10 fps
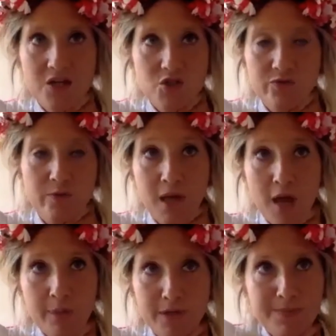from a
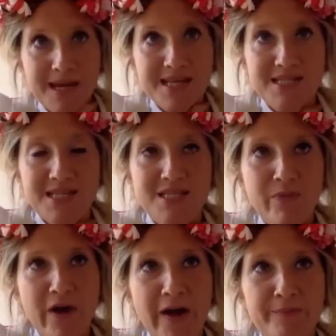couple of places.
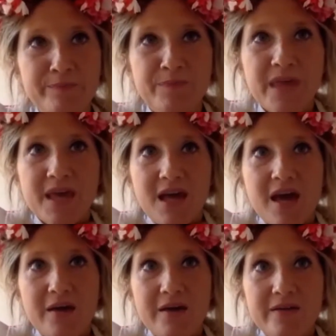But
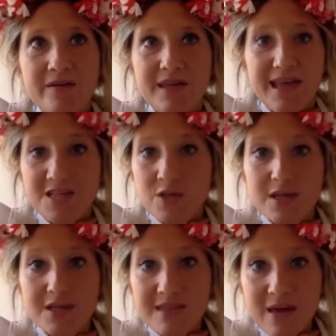yeah,
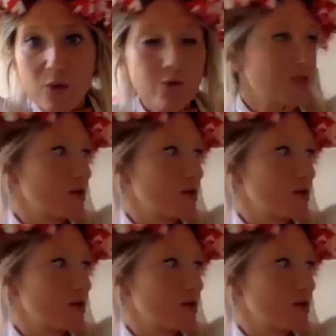they're always good.